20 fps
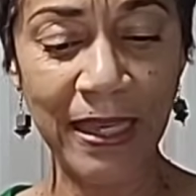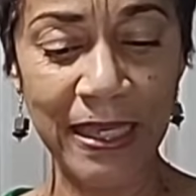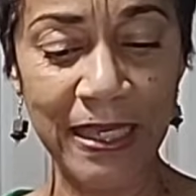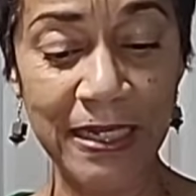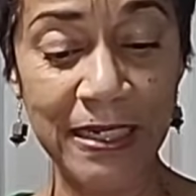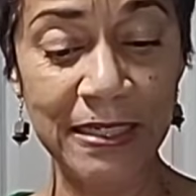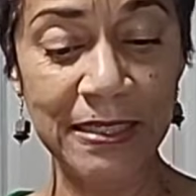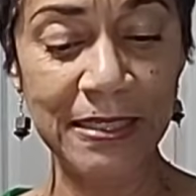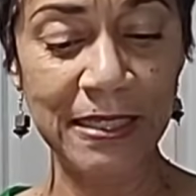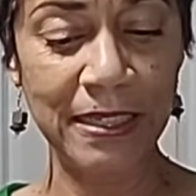
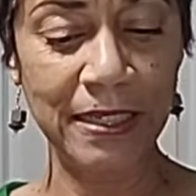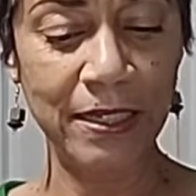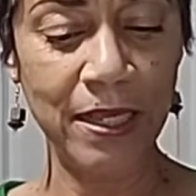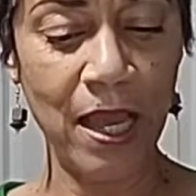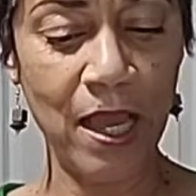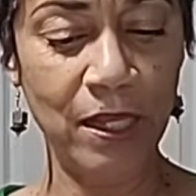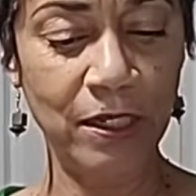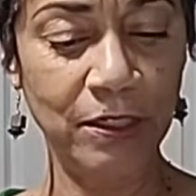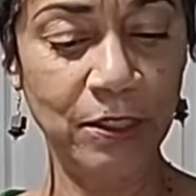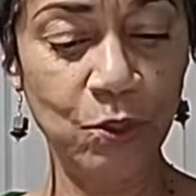It is a
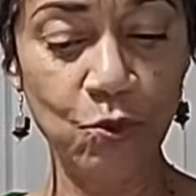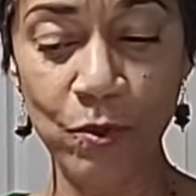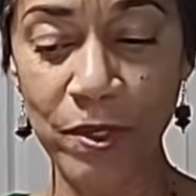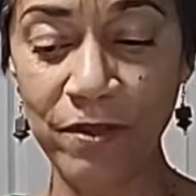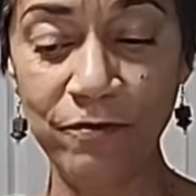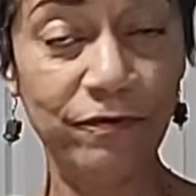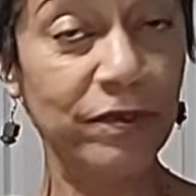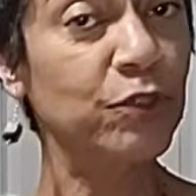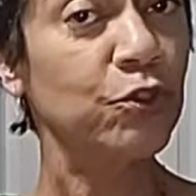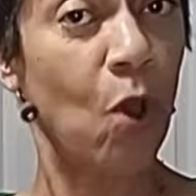
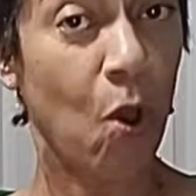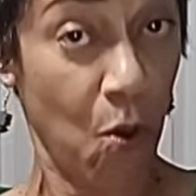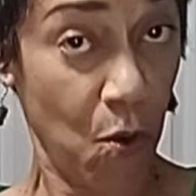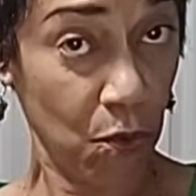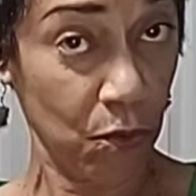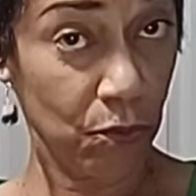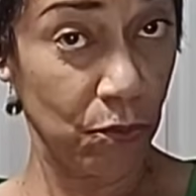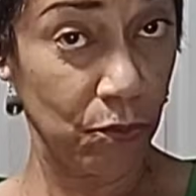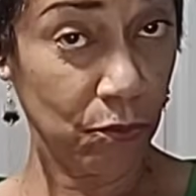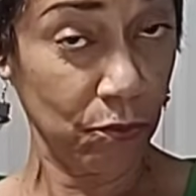Louis Vuitton
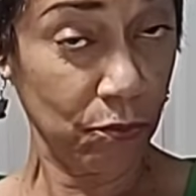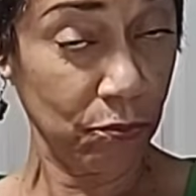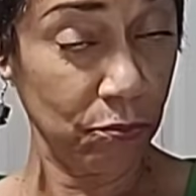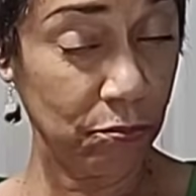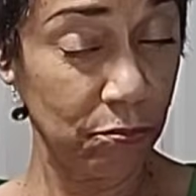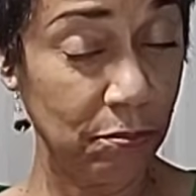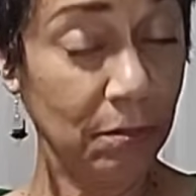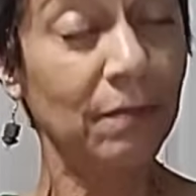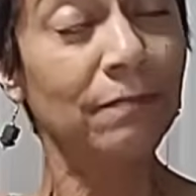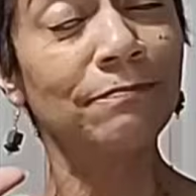
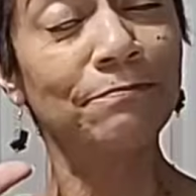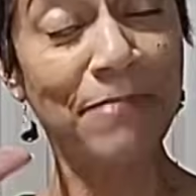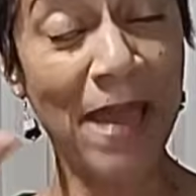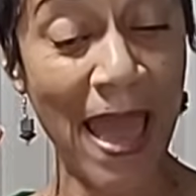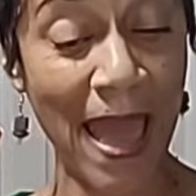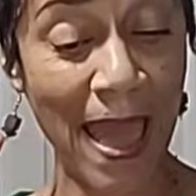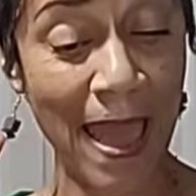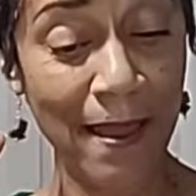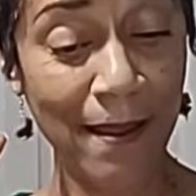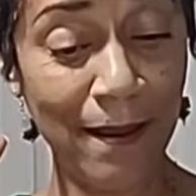
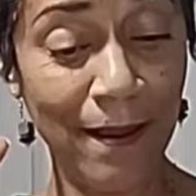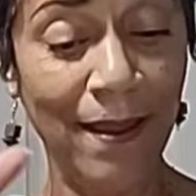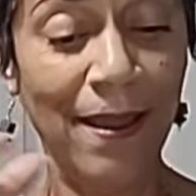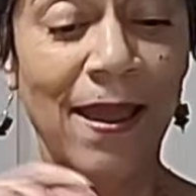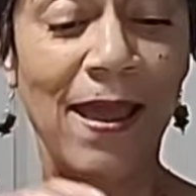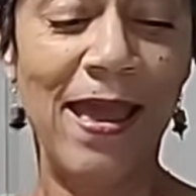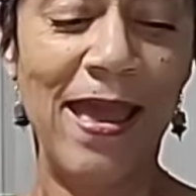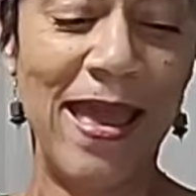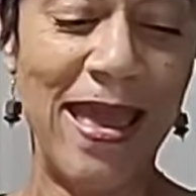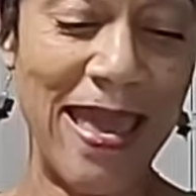bag,
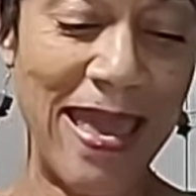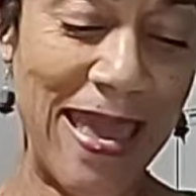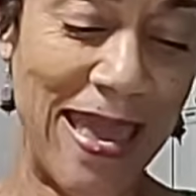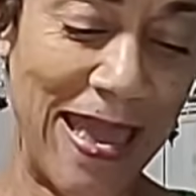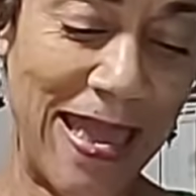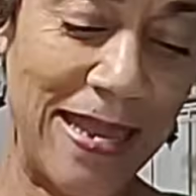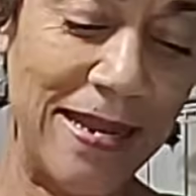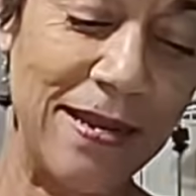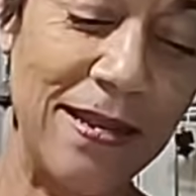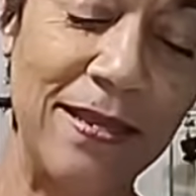
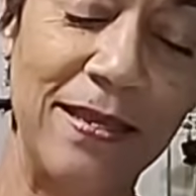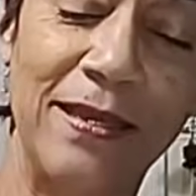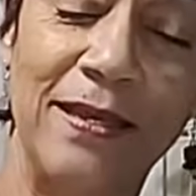and